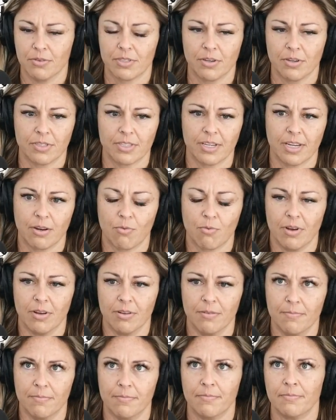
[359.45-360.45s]
So it's like,
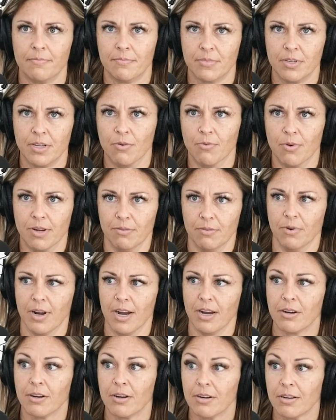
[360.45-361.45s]
well, do you want a
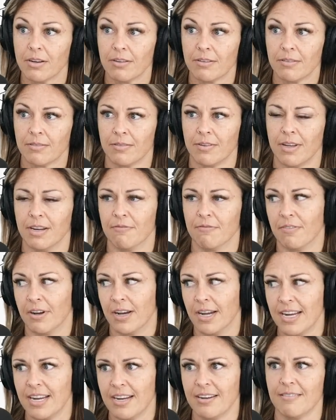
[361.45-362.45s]
record and a
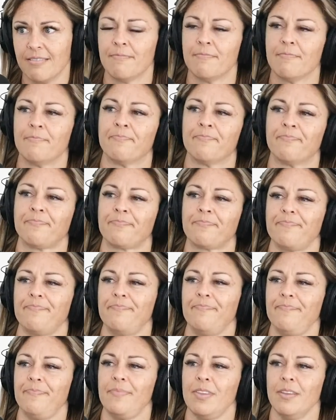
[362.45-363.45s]
fine?
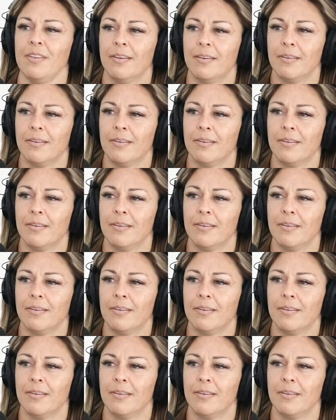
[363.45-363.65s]
Yeah.